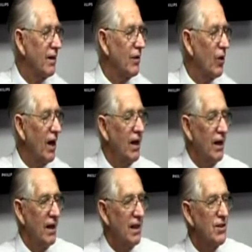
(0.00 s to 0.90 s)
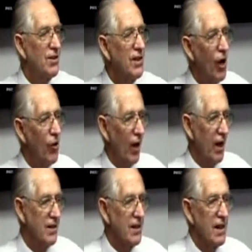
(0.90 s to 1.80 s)
What? There's
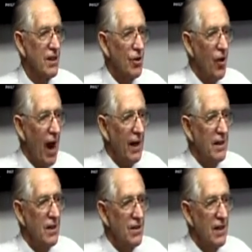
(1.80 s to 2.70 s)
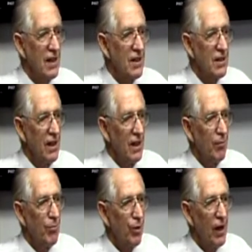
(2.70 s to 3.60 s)
donuts, there's crackers, there's
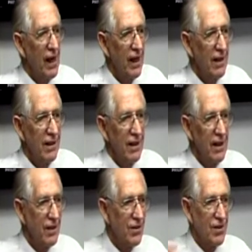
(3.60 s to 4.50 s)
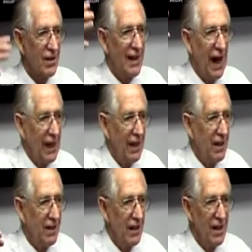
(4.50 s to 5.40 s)
bread, there's
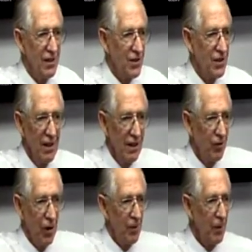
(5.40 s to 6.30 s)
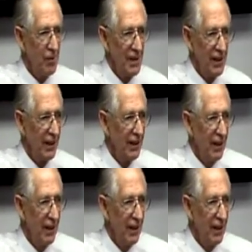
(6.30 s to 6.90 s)
cake, there's, what am I missing?